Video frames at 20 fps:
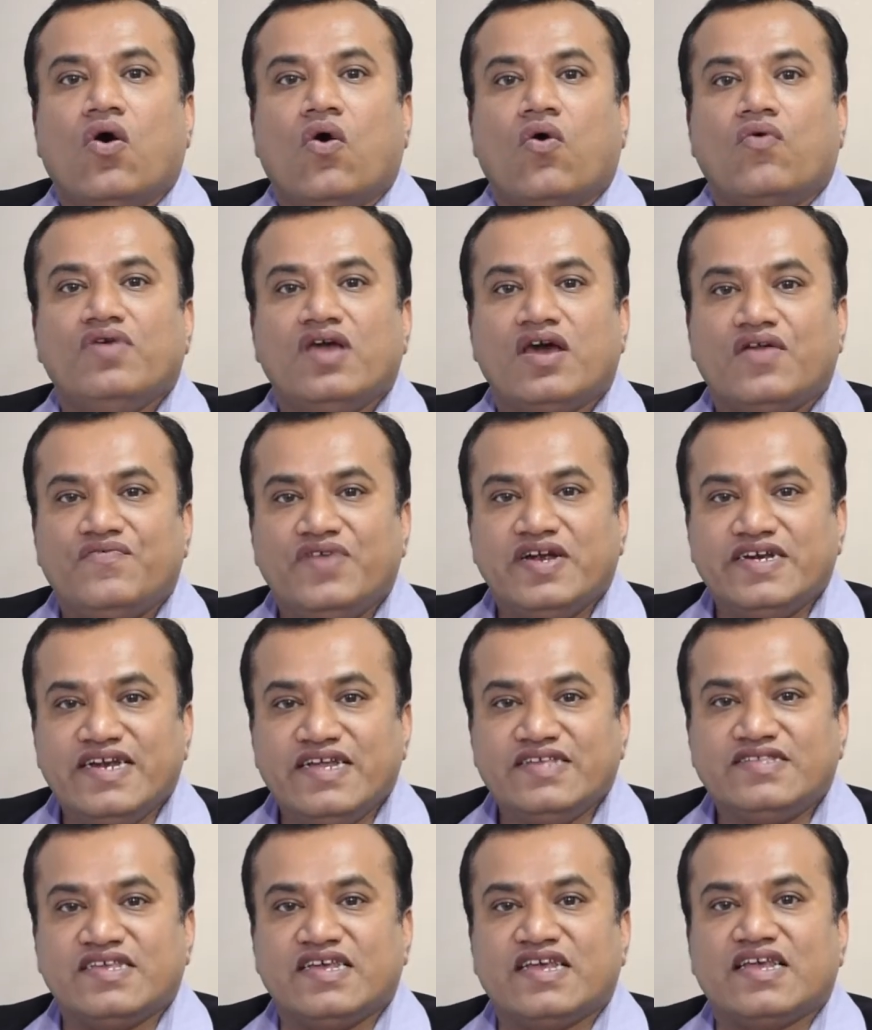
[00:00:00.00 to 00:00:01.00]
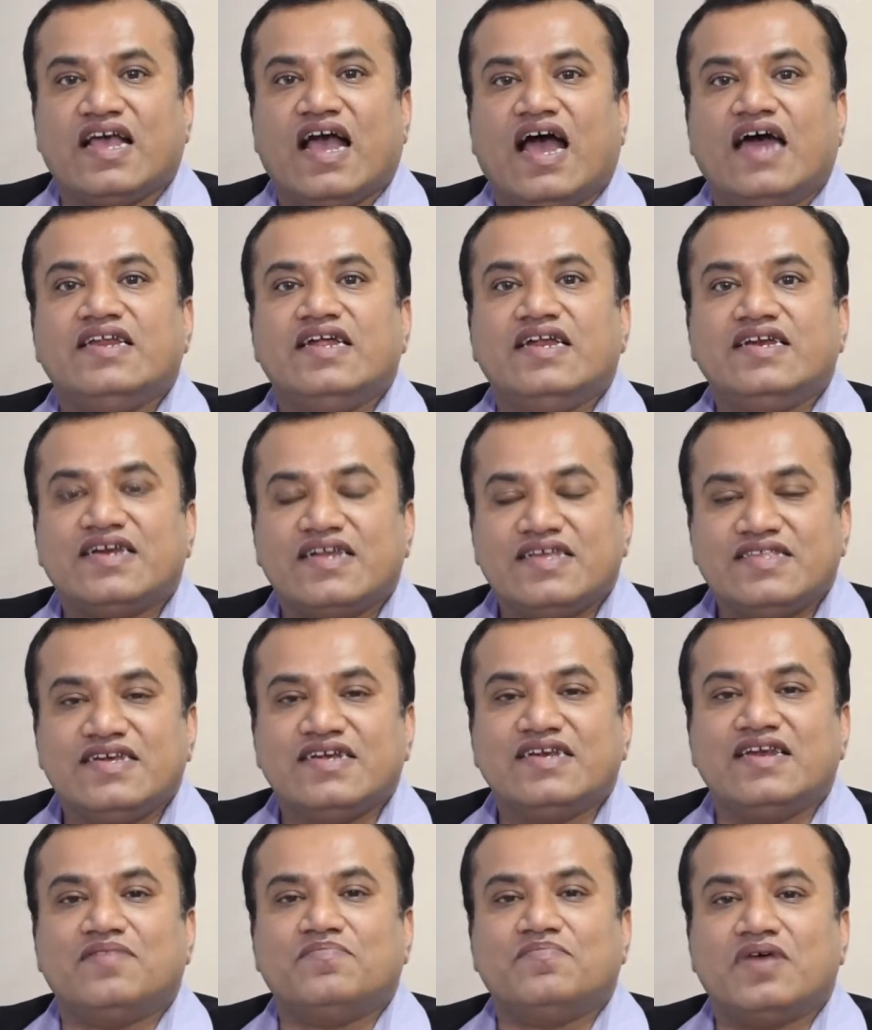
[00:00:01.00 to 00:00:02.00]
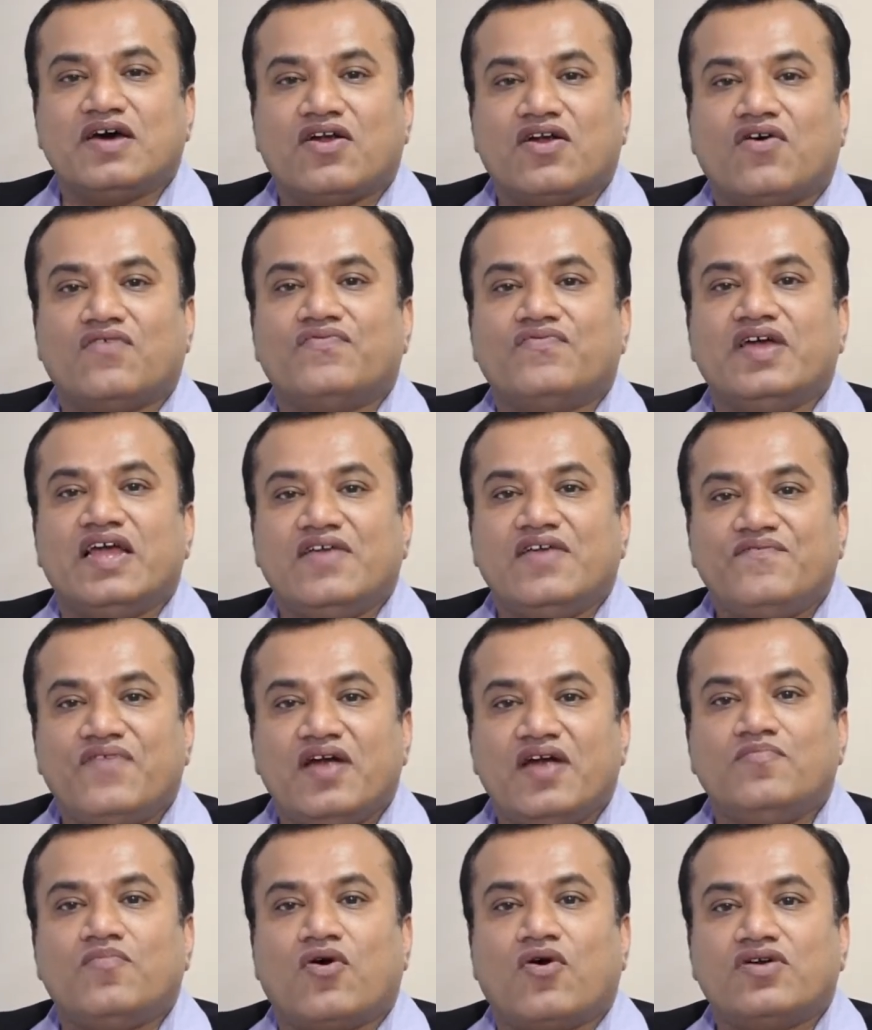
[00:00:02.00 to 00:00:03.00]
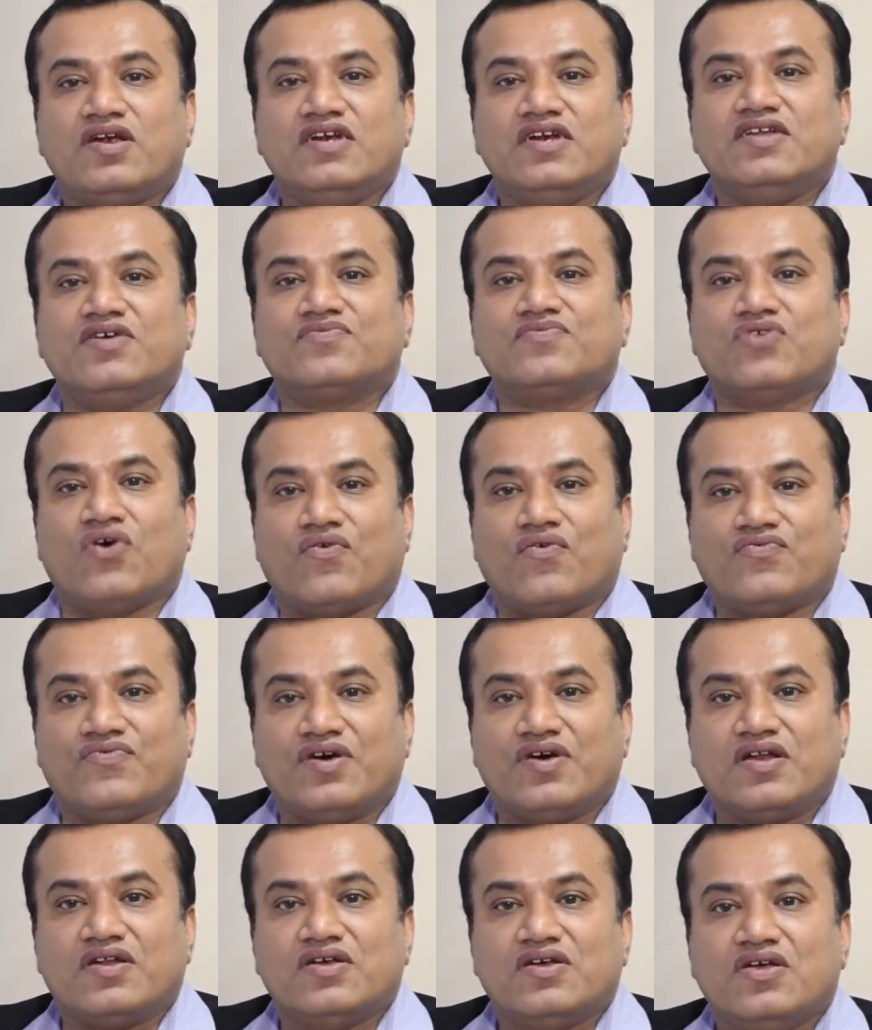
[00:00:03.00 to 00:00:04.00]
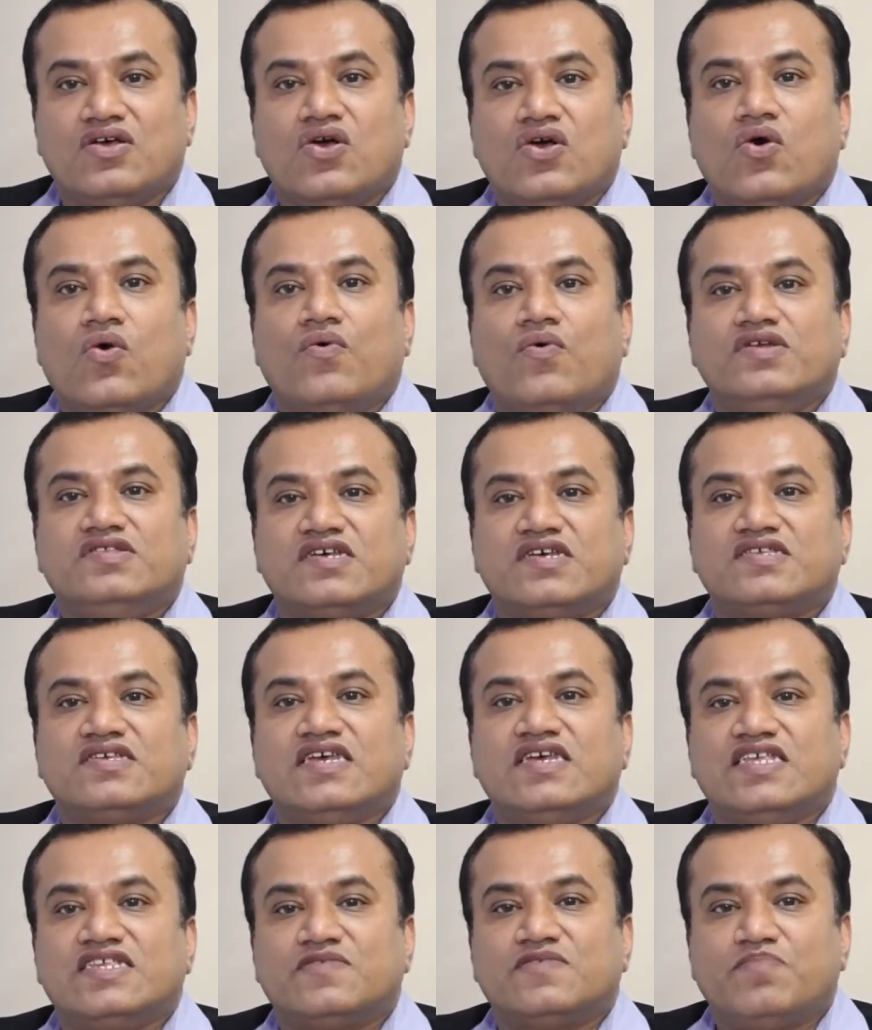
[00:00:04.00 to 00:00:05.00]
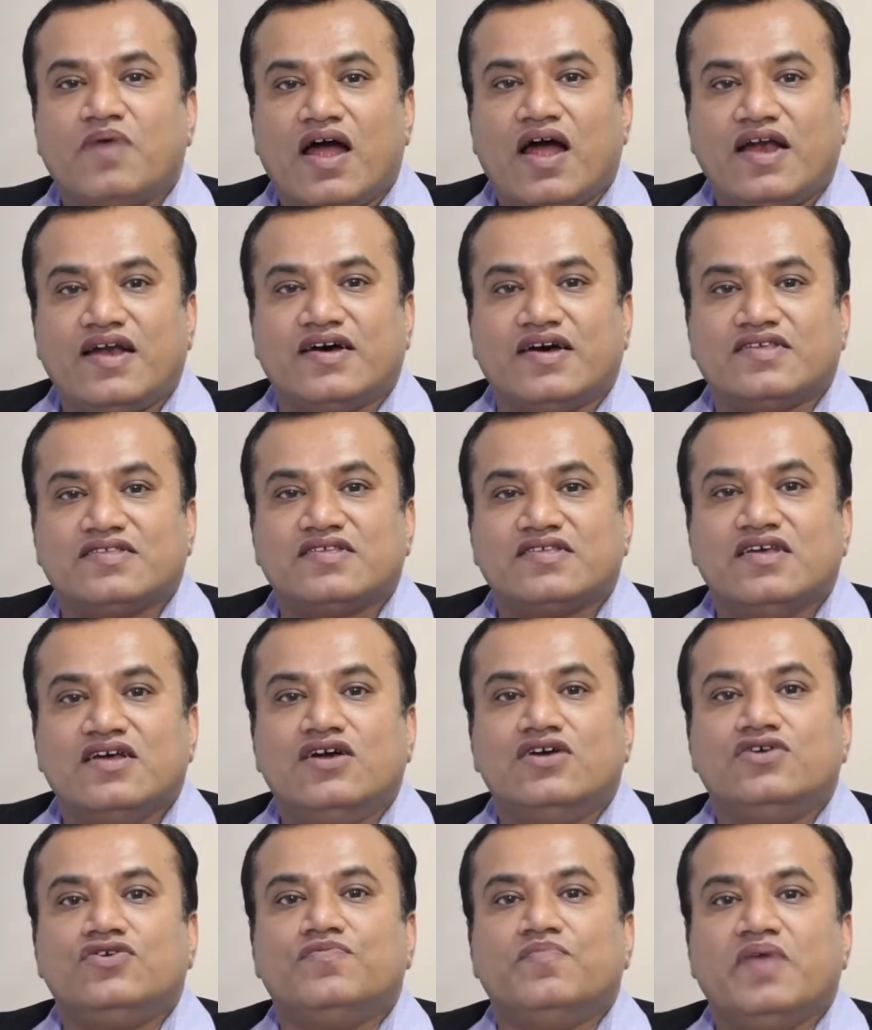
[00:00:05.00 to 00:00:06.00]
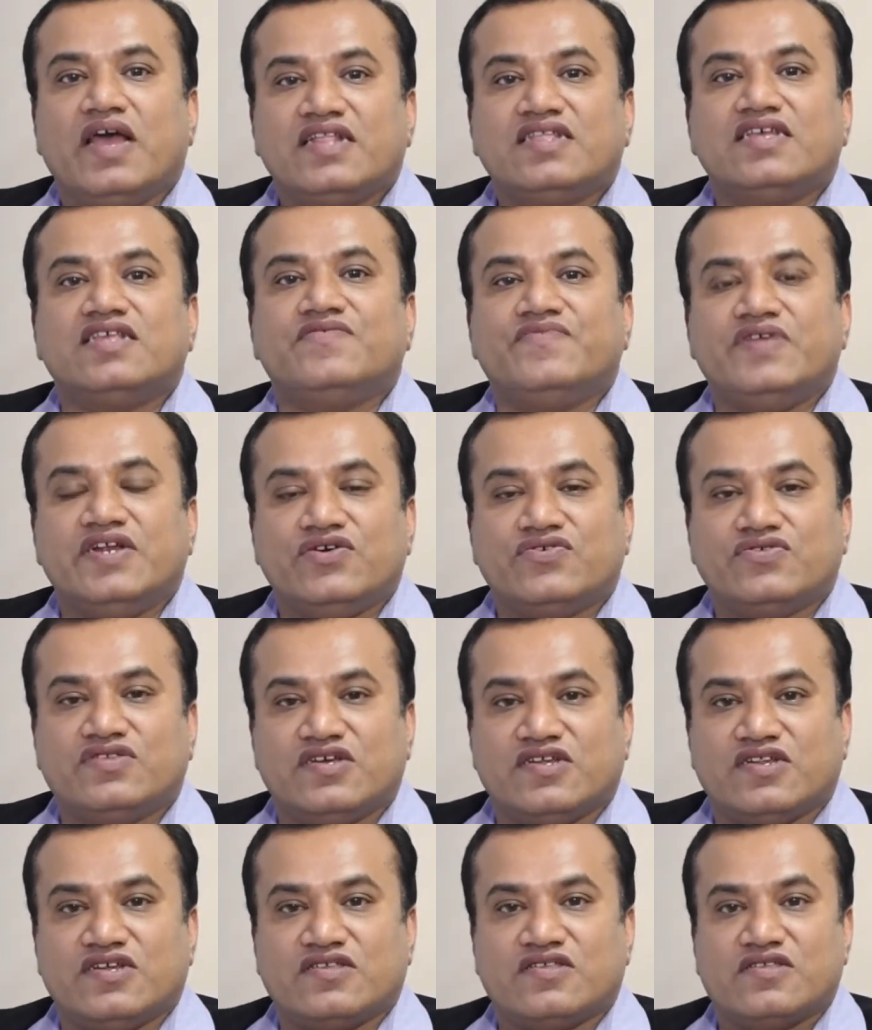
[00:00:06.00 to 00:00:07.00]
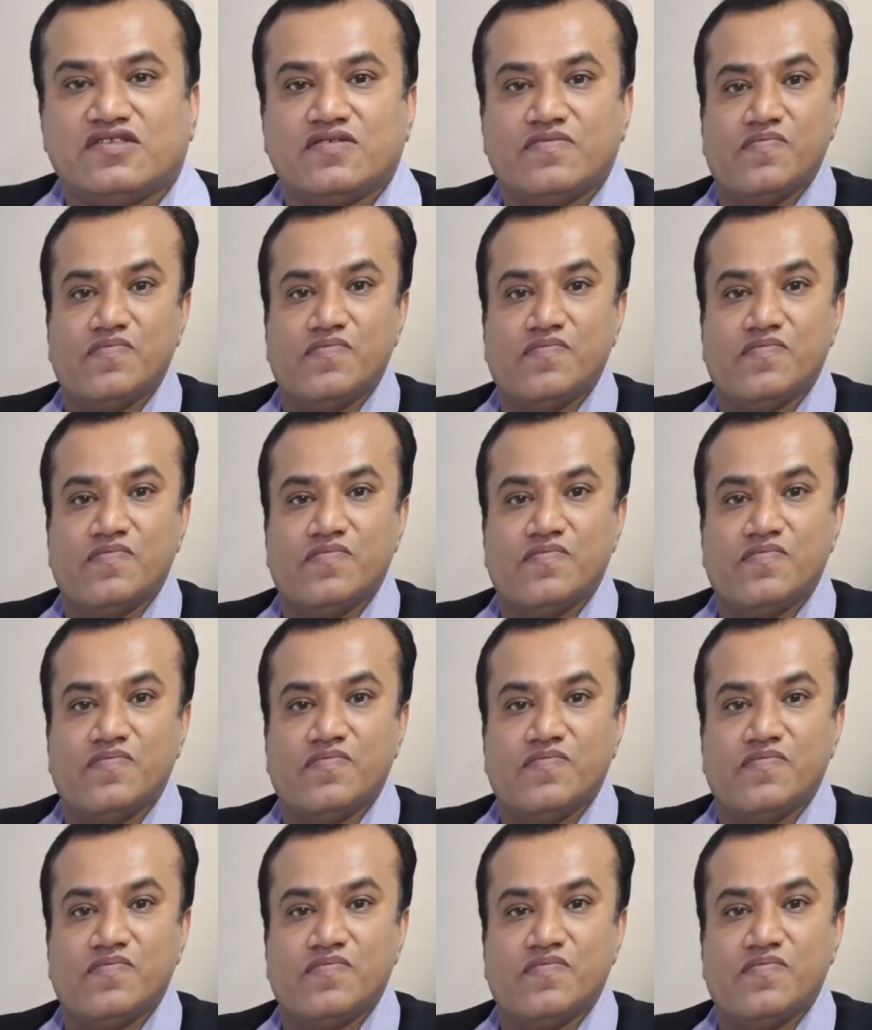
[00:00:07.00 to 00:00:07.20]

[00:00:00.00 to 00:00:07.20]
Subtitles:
We are witnessing an increasing number of infant mortality of software, which has inspired us to make this video series.